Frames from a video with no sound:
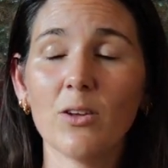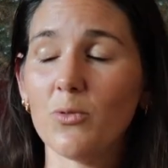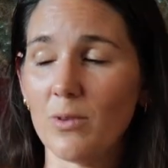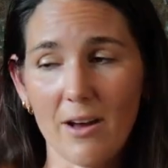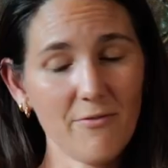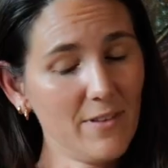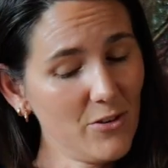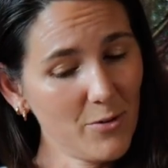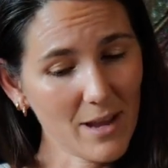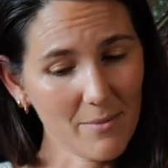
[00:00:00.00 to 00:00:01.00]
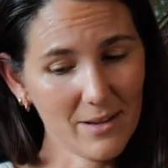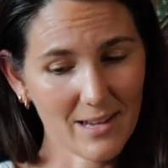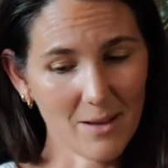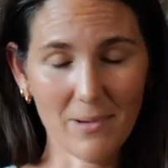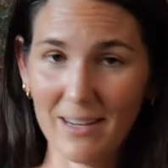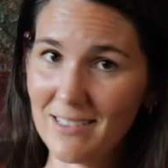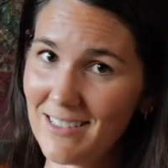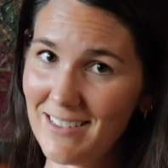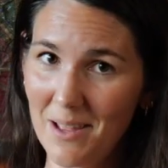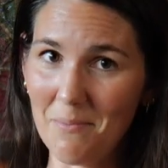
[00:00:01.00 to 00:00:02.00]
Do not feed your baby 10 minutes
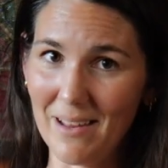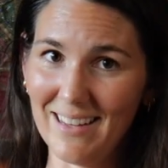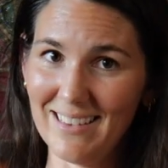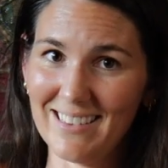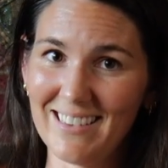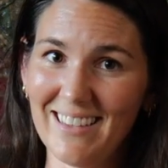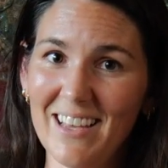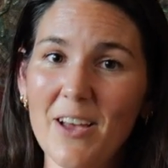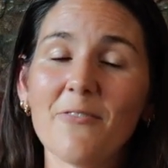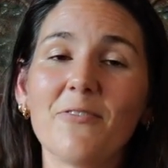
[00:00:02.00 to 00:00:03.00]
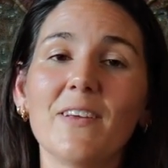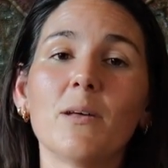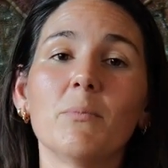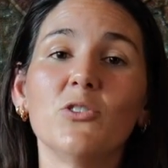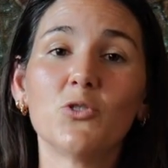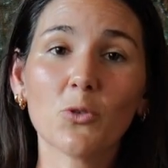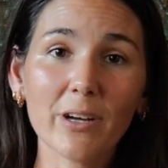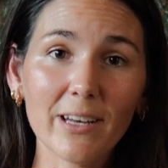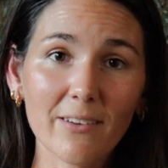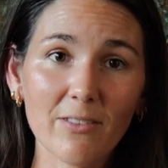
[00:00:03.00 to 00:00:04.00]
and 10 minutes. Feed the
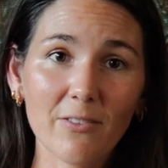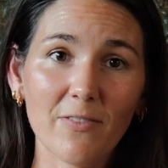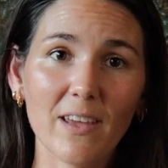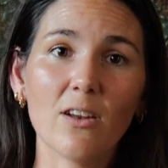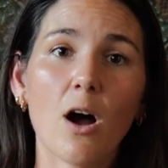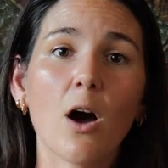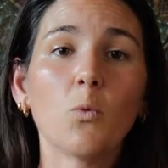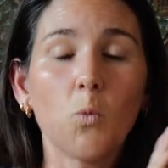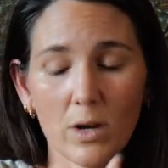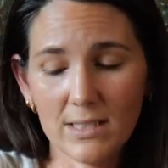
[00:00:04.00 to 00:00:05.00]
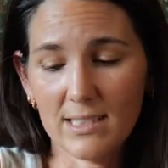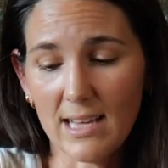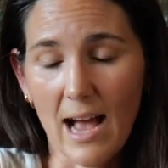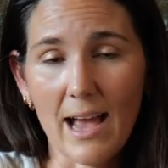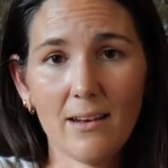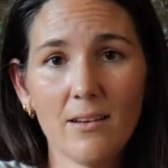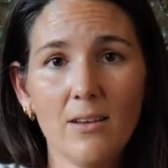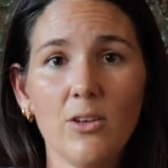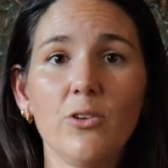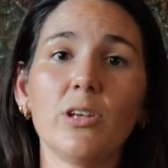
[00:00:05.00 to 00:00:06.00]
majority of the feed on one side.
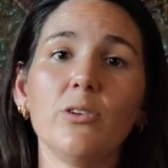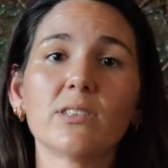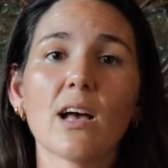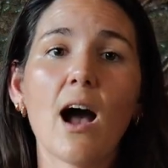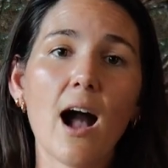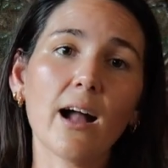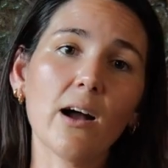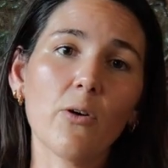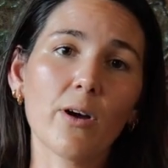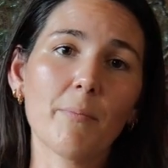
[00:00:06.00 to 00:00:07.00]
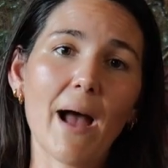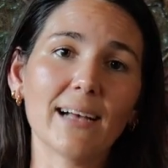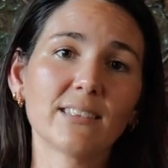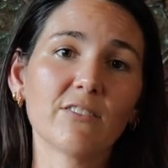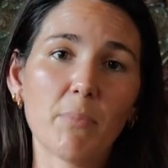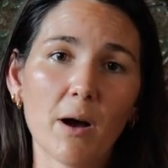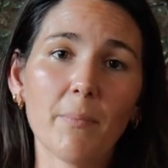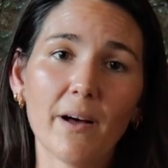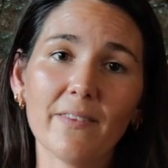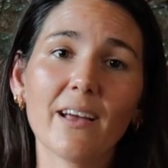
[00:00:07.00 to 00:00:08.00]
You can use a haka or a passive
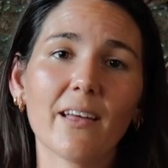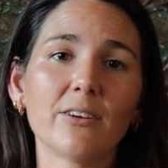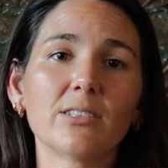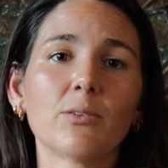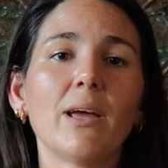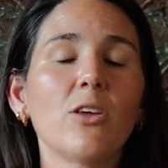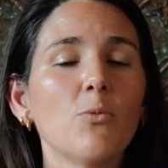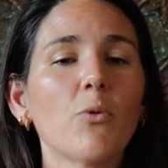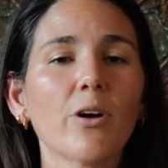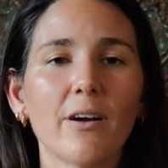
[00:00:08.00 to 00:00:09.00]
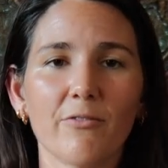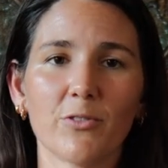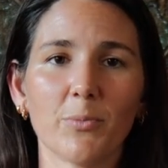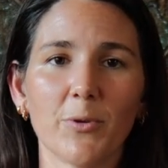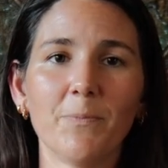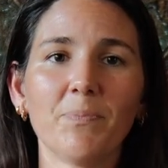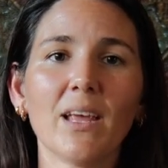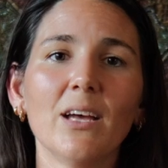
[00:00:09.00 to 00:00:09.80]
pump on the other to make you more comfortable.